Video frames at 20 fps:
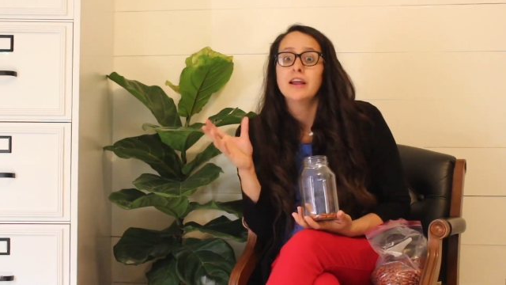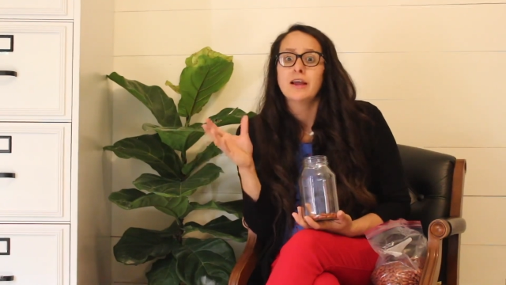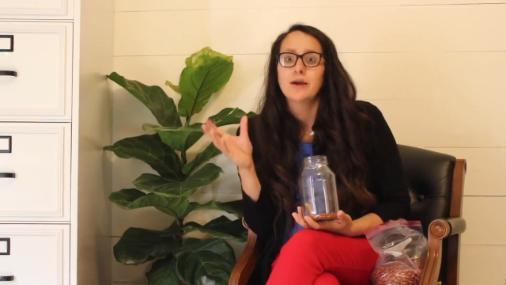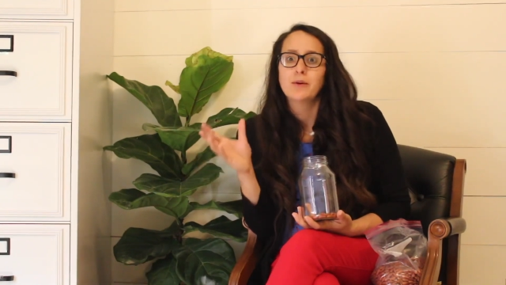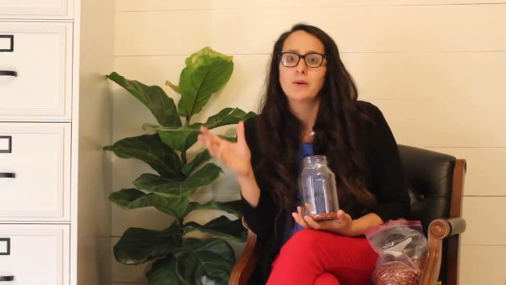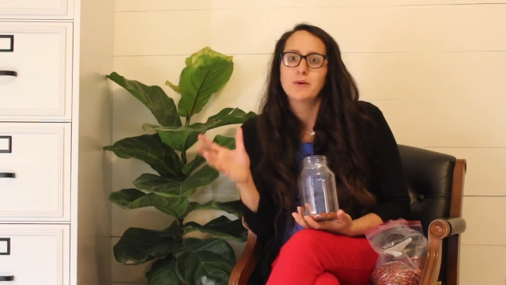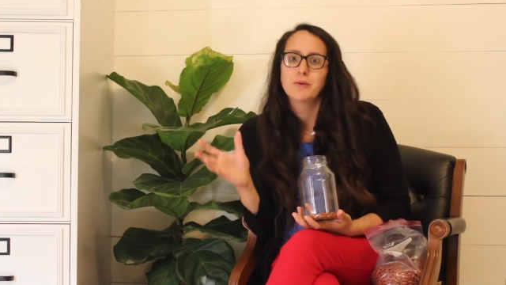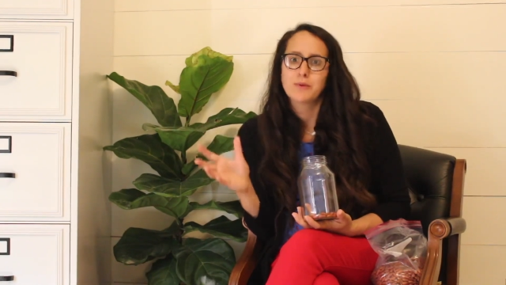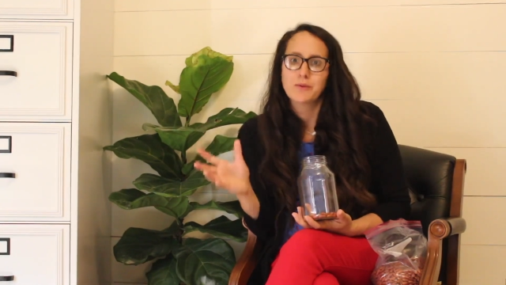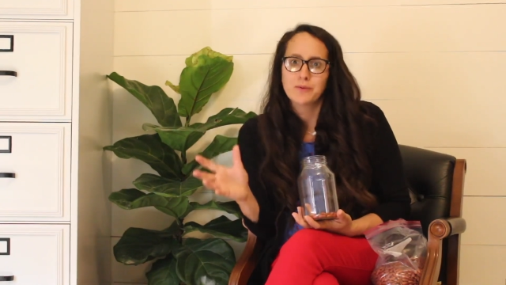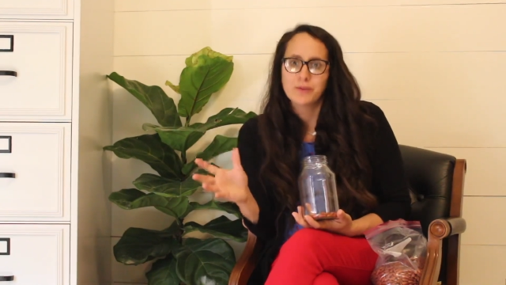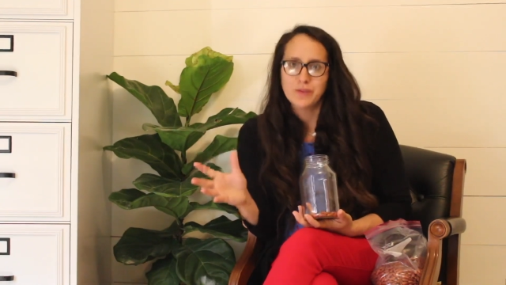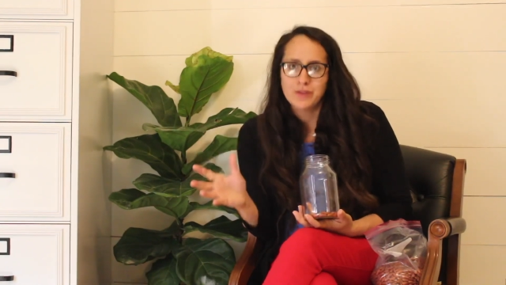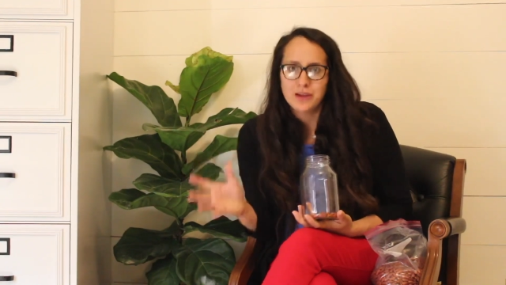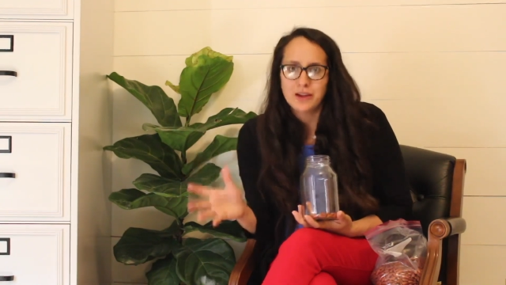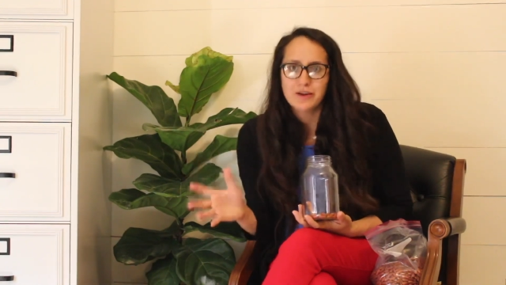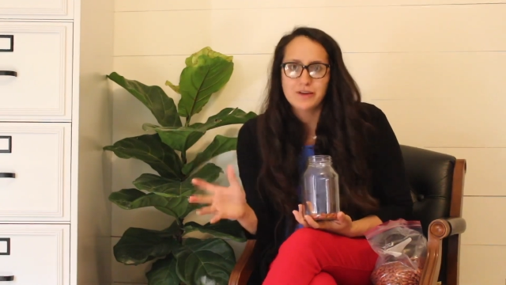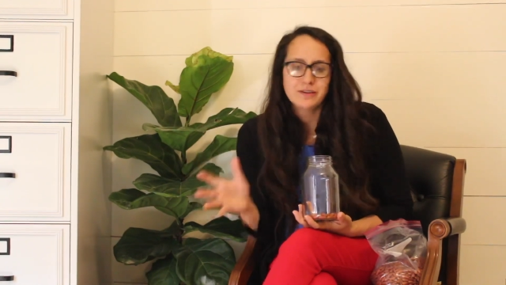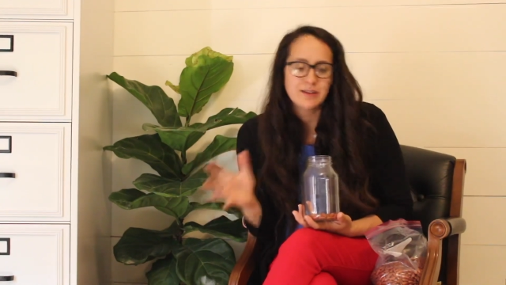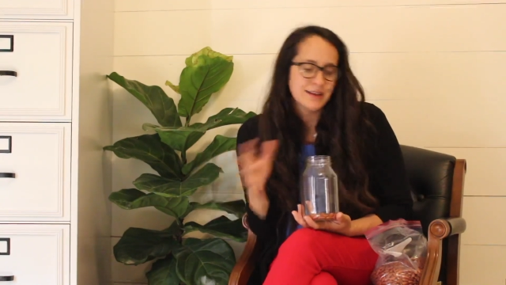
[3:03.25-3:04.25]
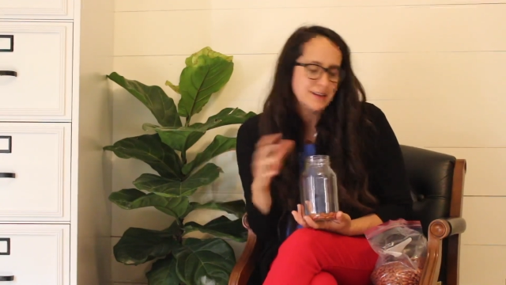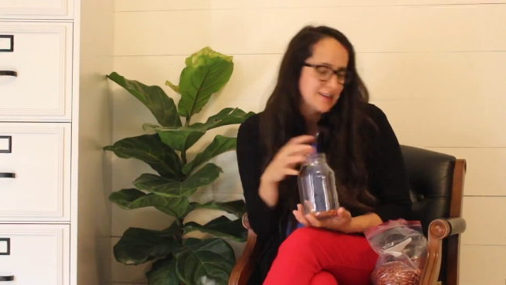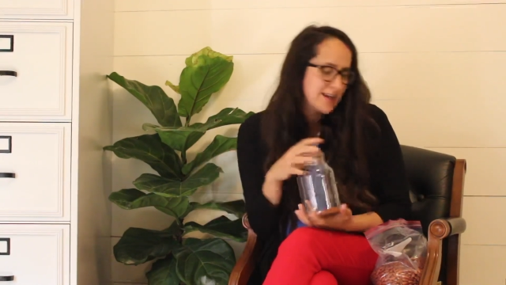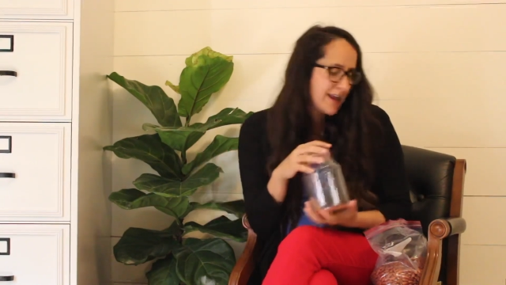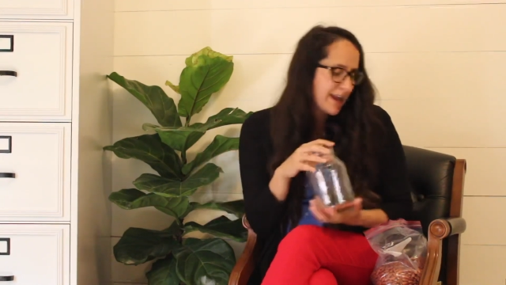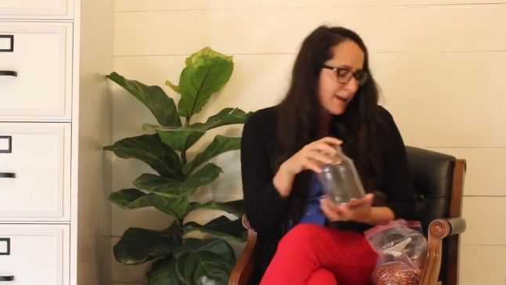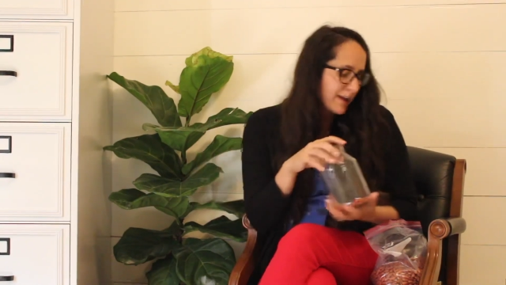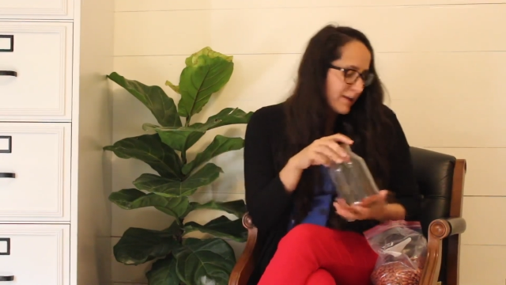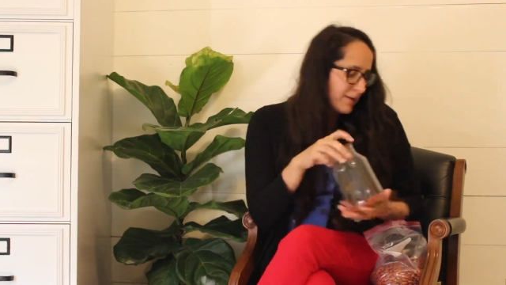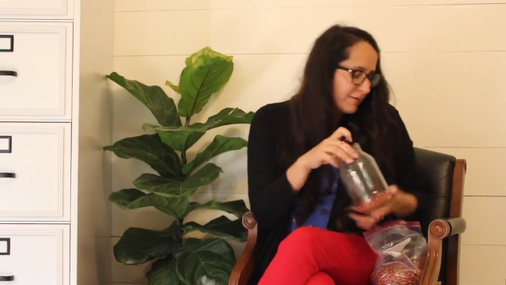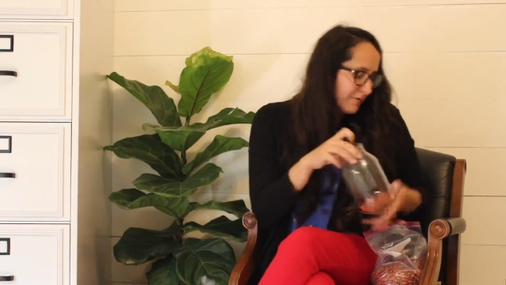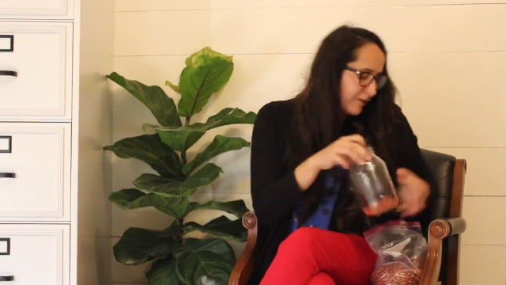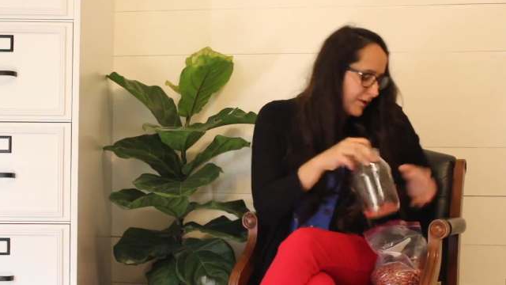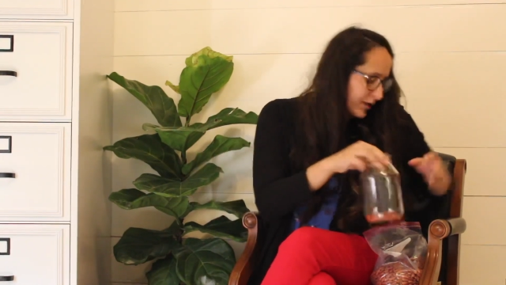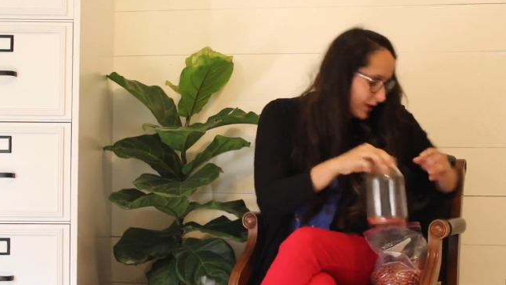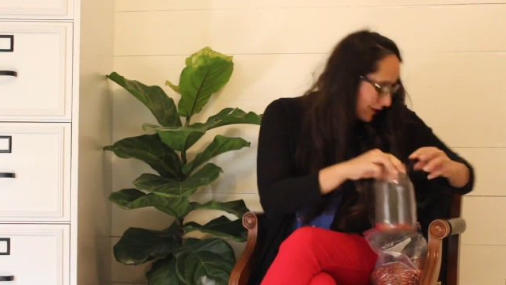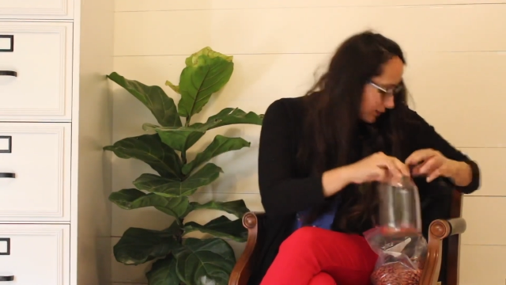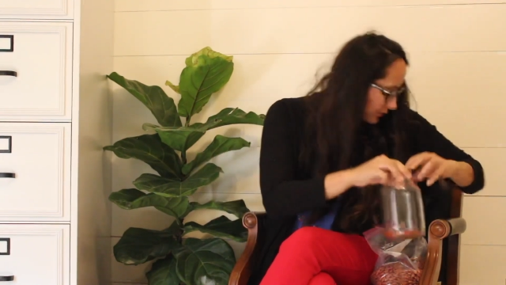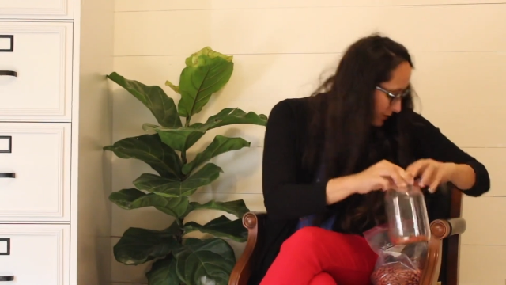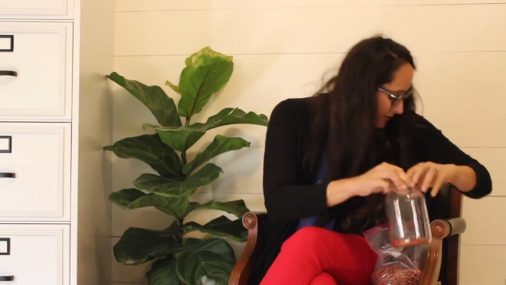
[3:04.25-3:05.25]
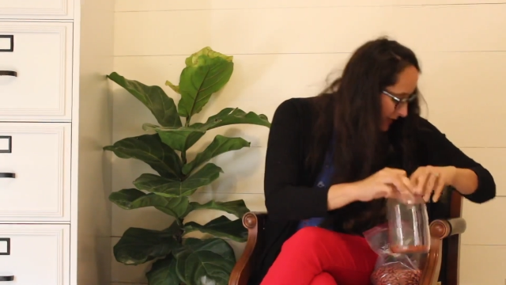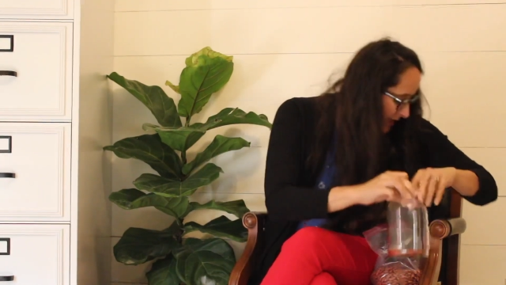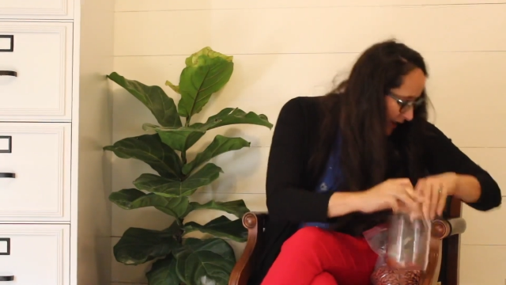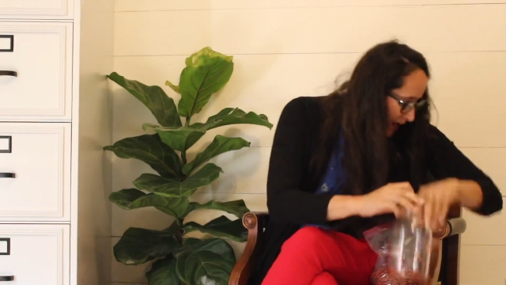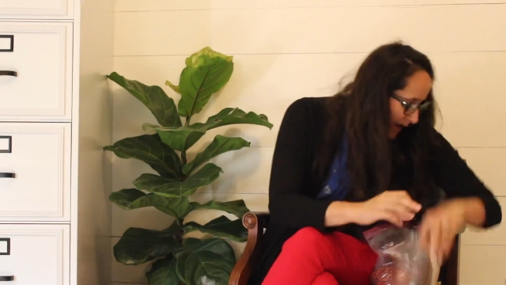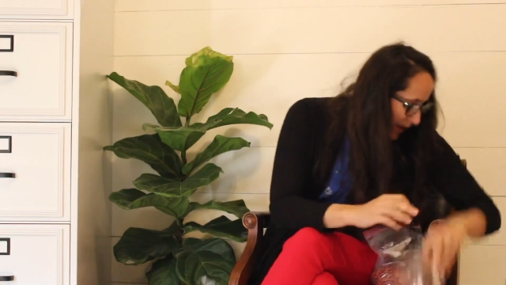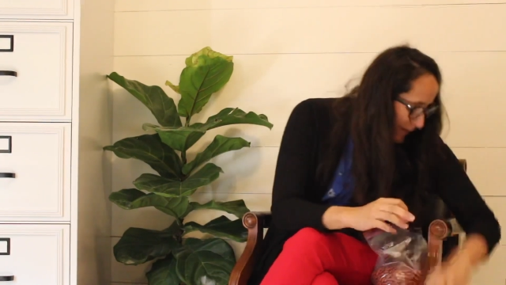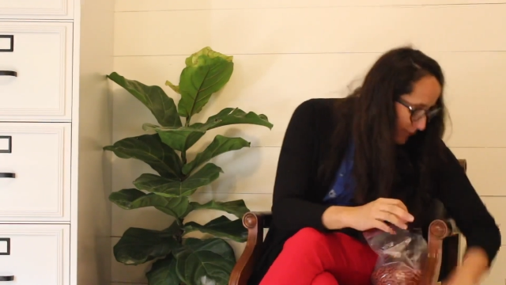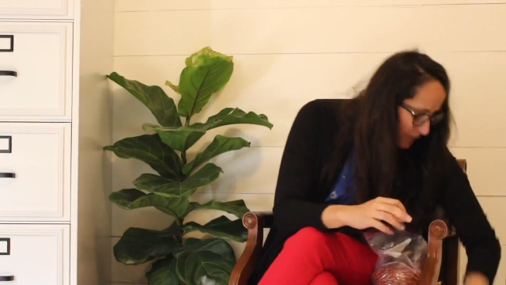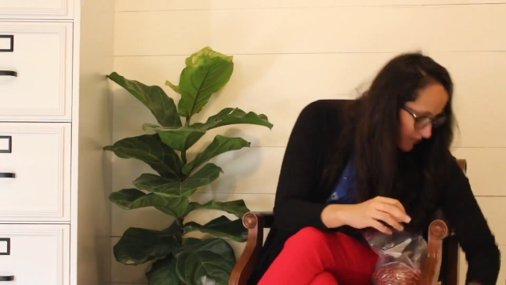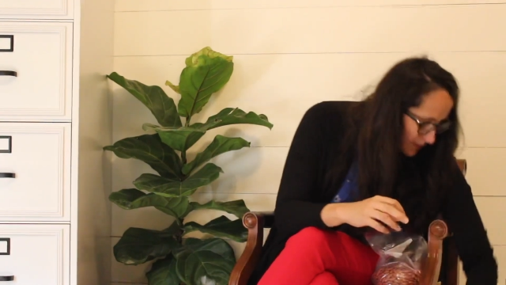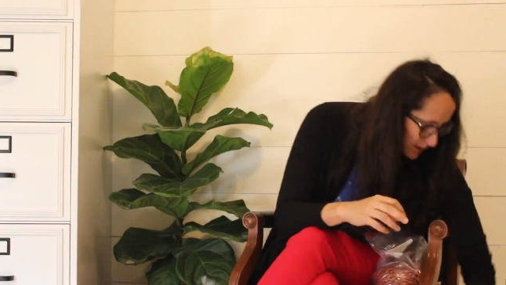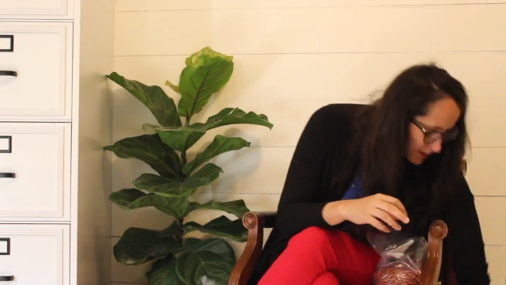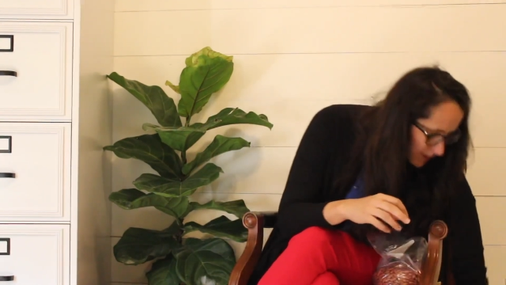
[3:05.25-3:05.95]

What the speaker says: It will literally take a very long time